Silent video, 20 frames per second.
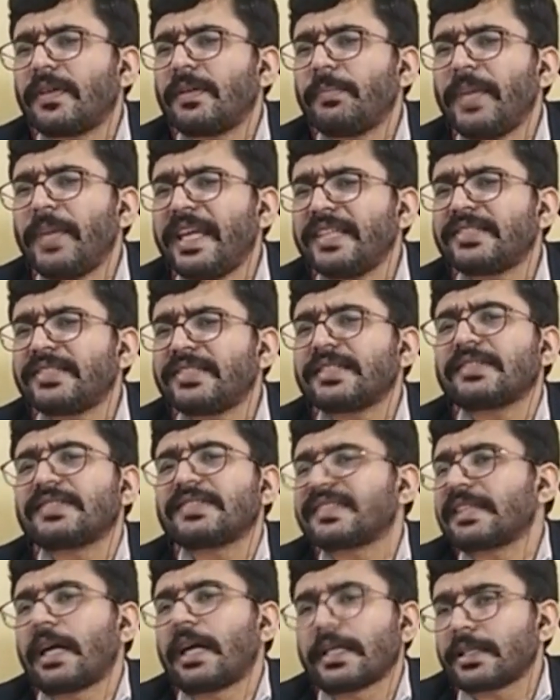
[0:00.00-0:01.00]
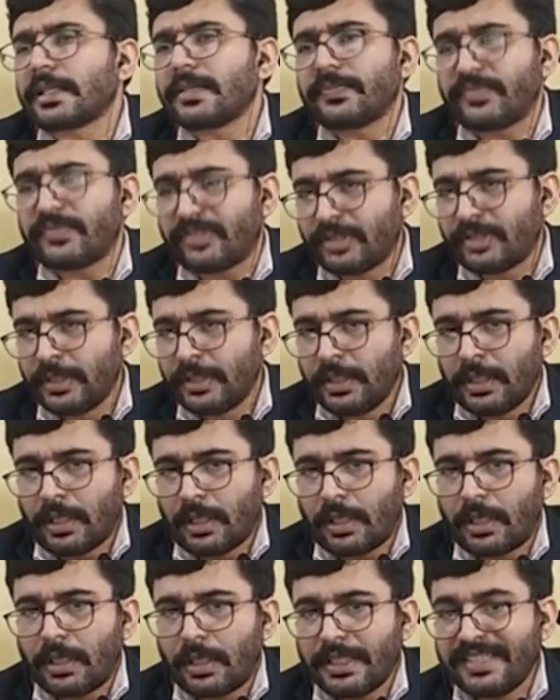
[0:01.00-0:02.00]
major startups
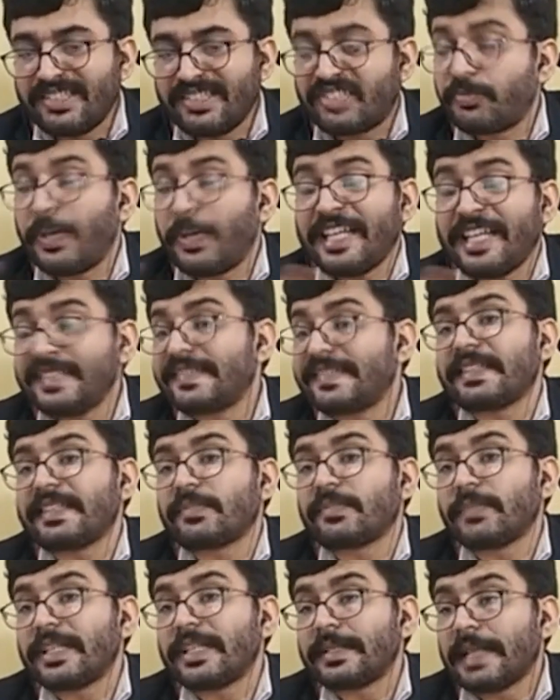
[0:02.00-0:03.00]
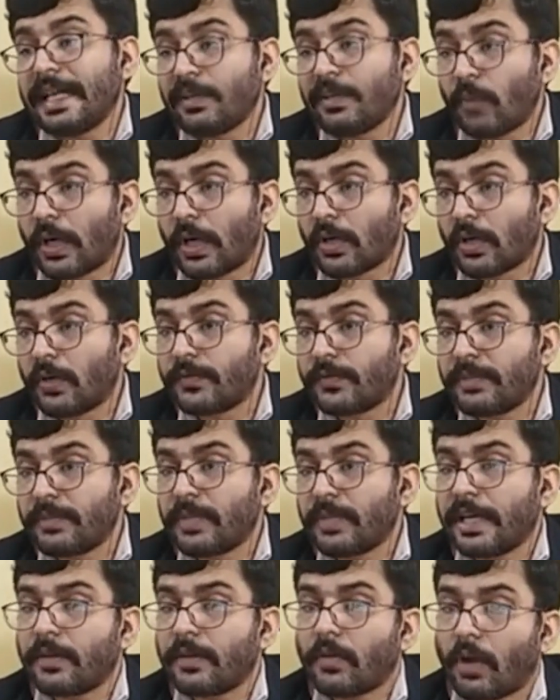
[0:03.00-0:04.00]
in space segment, and one of them
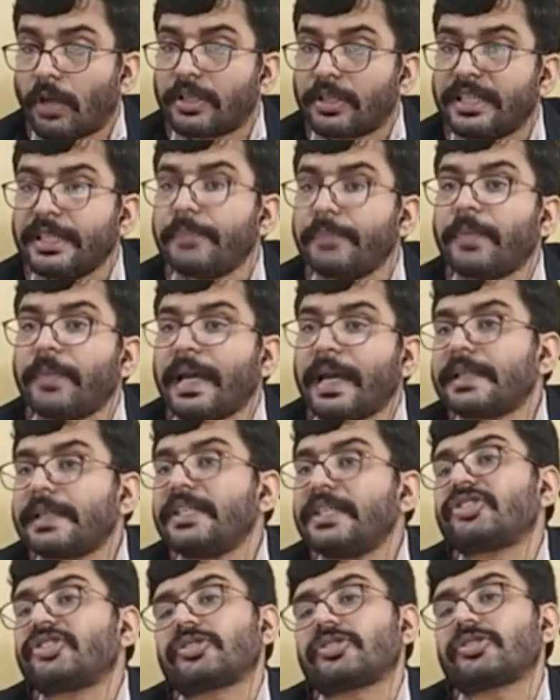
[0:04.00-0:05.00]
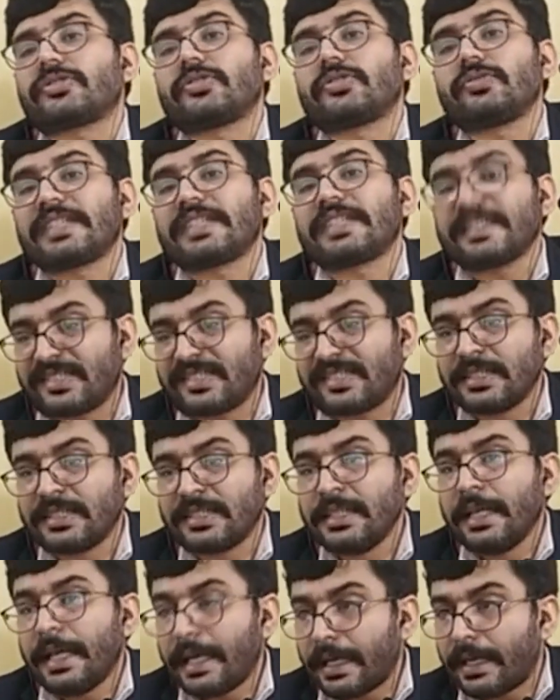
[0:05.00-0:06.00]
have already managed to test
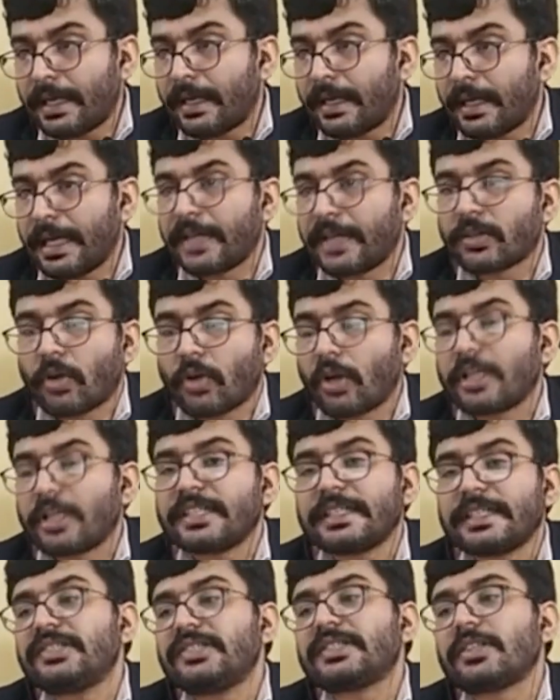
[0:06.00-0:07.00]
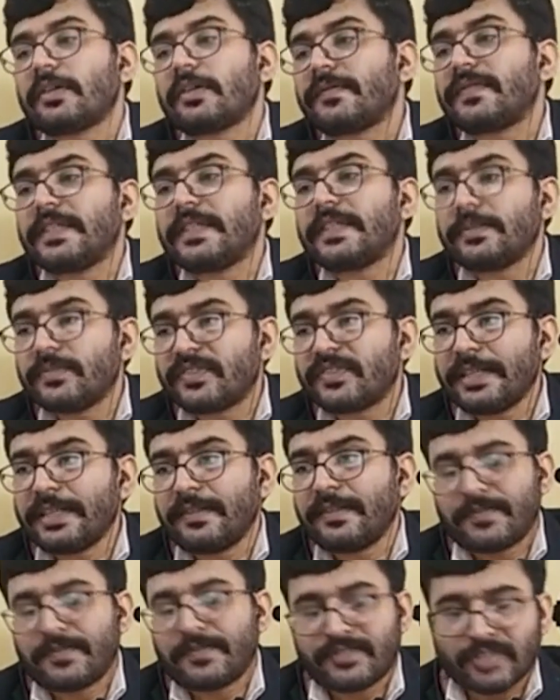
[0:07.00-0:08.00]
a rocket engine of
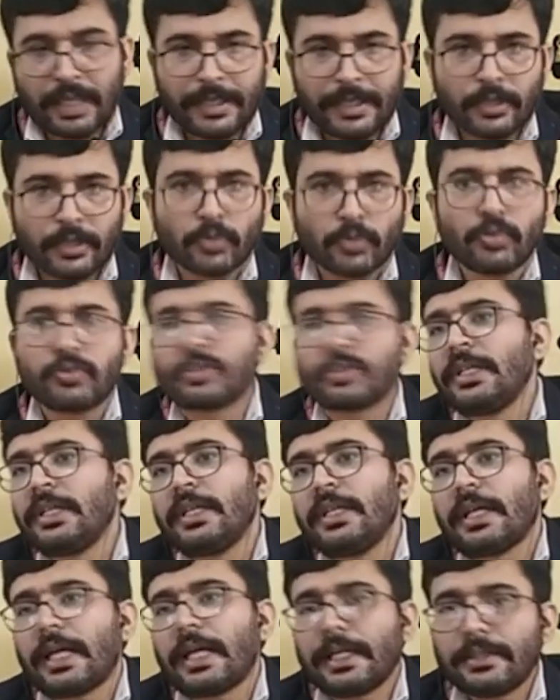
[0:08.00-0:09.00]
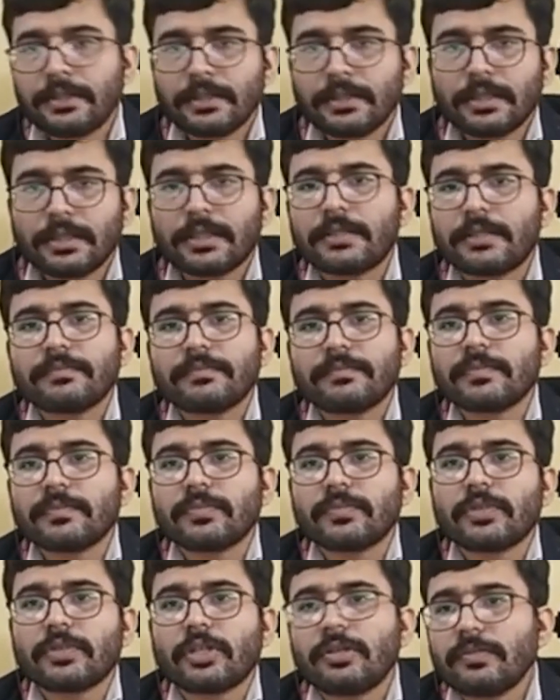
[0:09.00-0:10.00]
themselves, Skyroot. And
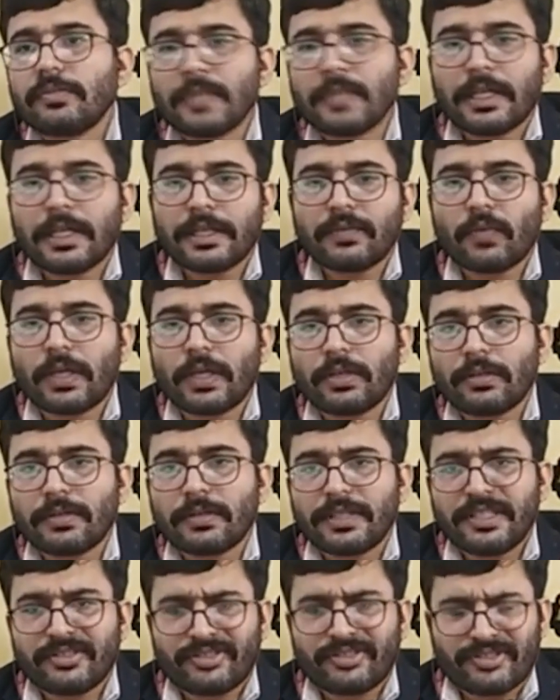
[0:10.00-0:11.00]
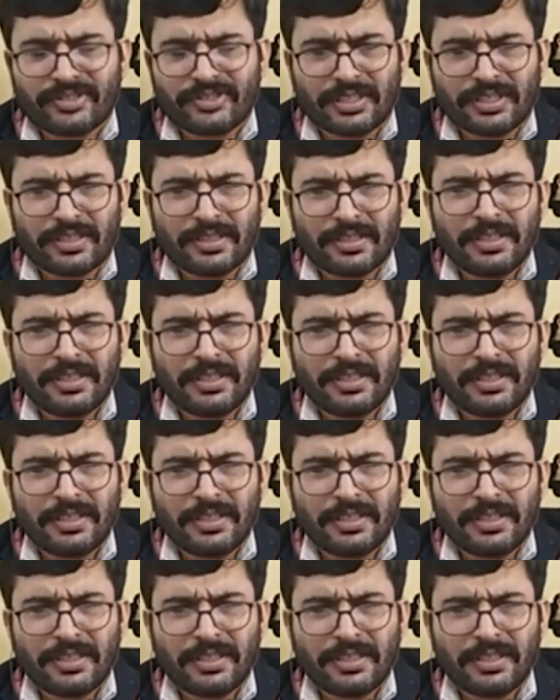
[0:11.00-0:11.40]
you know, and one, it's